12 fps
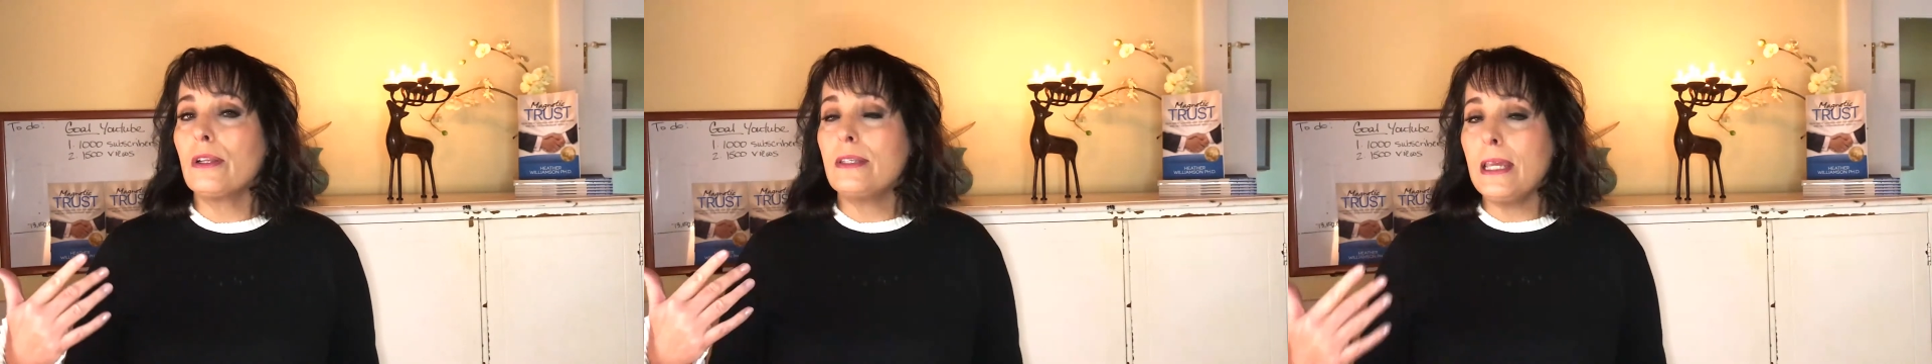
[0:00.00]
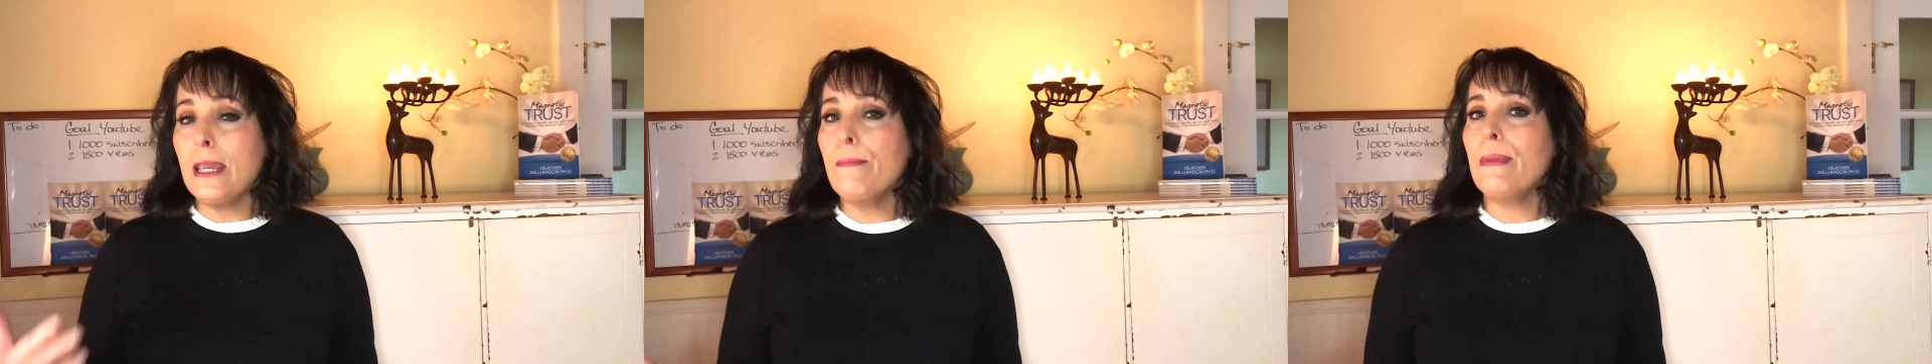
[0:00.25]

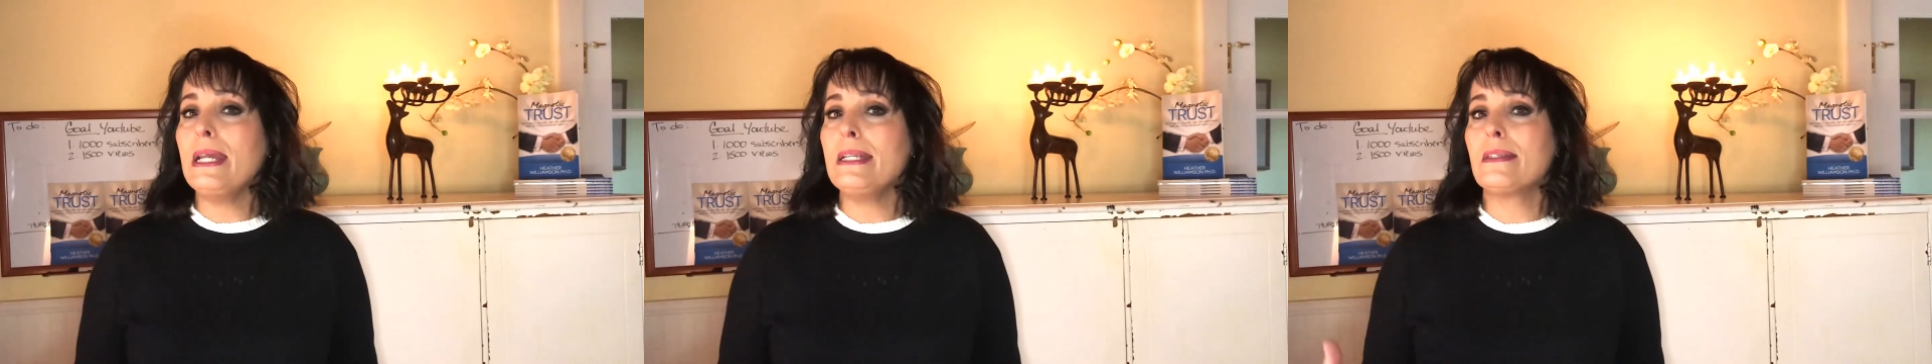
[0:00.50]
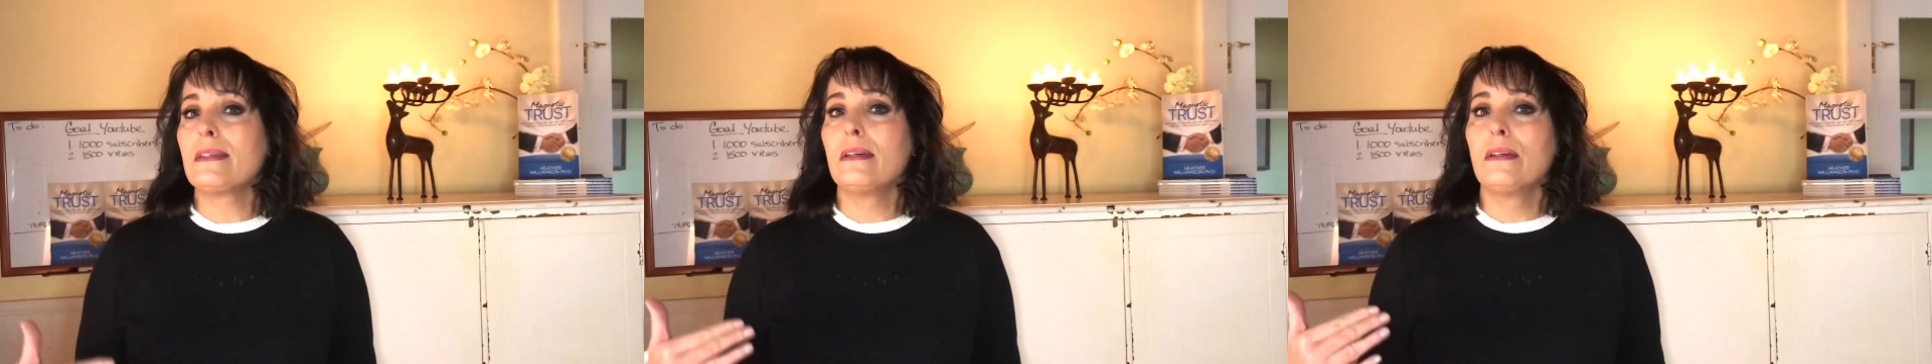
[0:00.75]

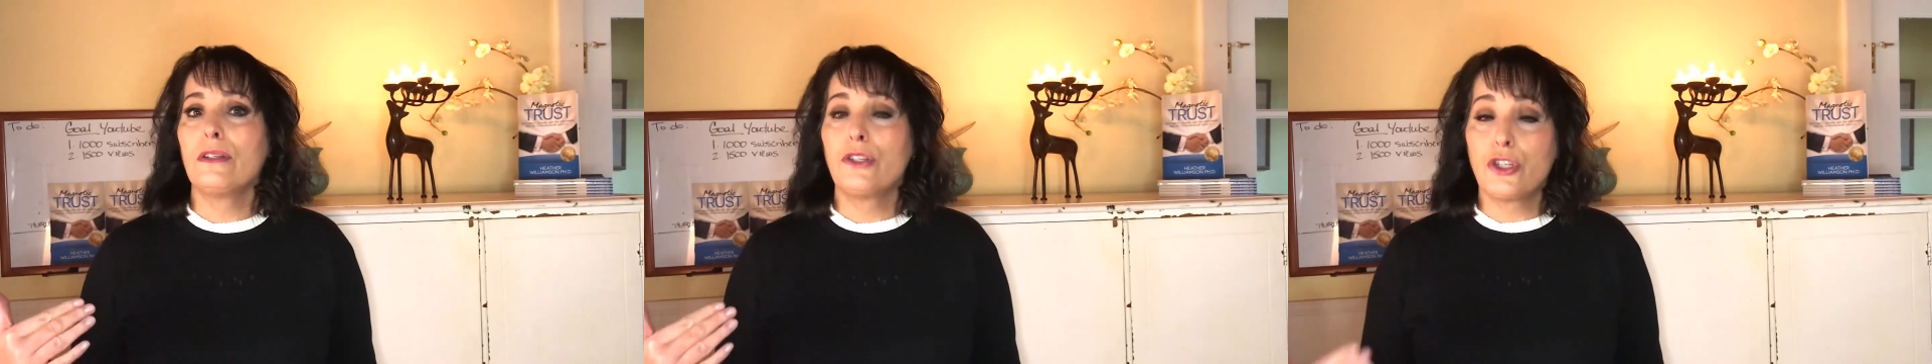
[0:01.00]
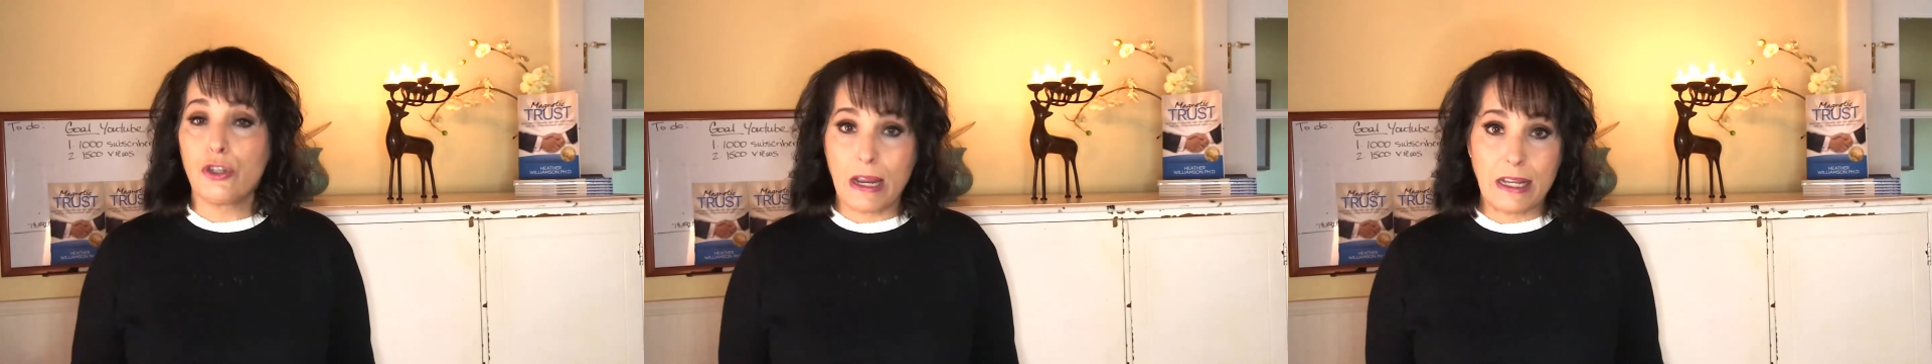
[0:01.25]
teammates'
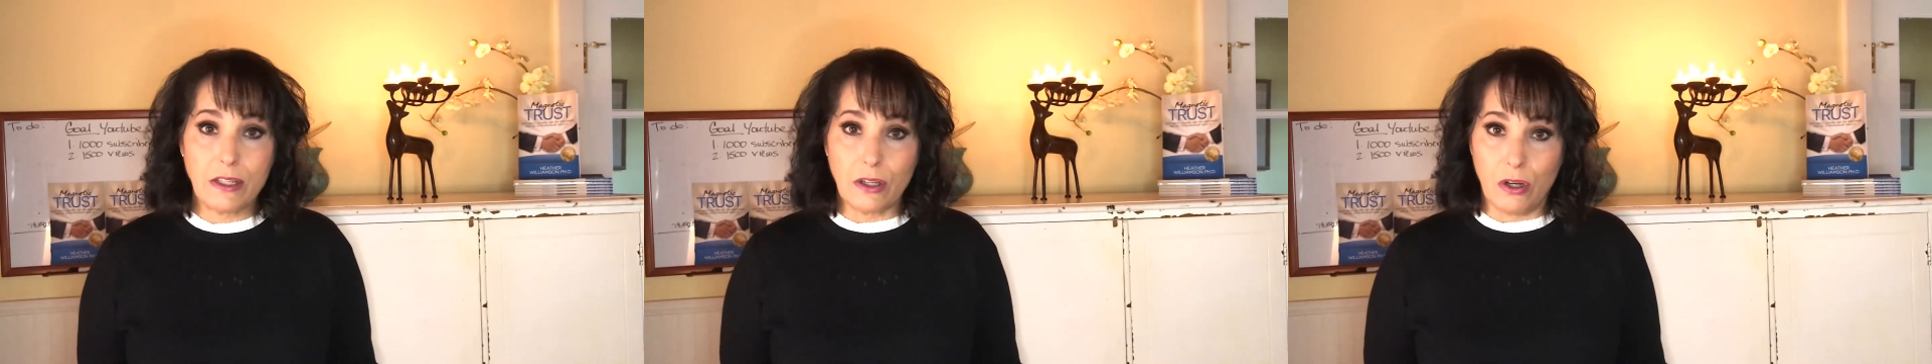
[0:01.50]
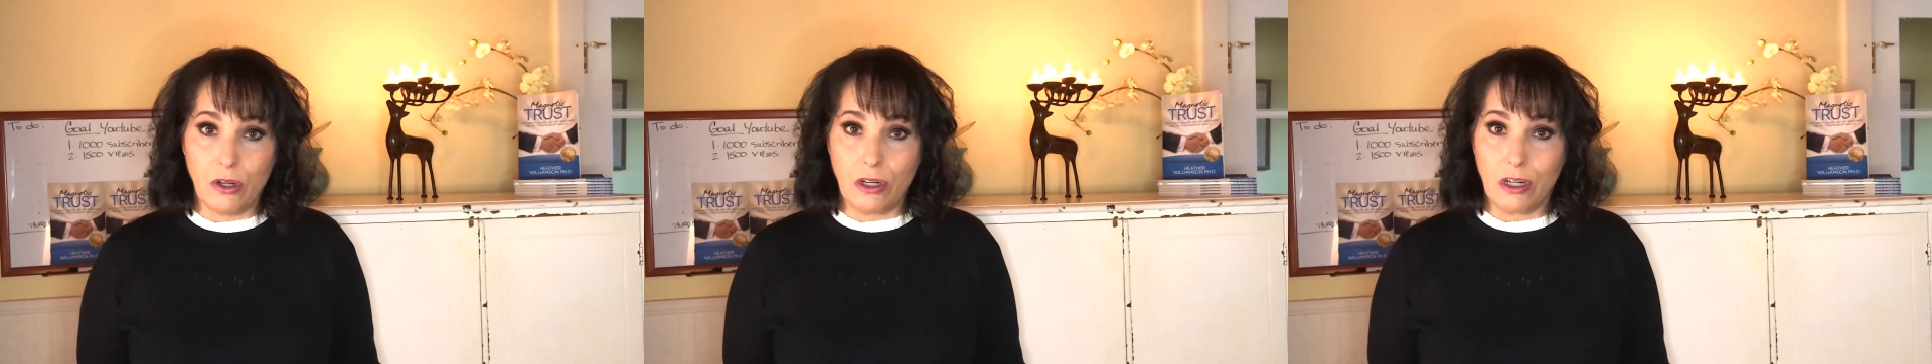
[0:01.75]
strengths
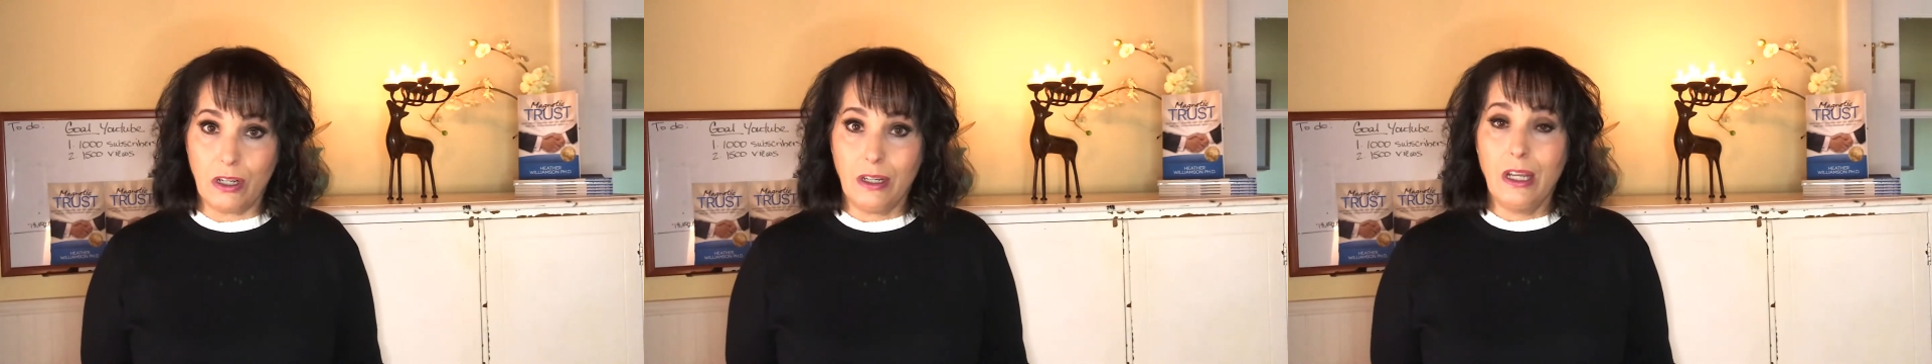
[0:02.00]
are.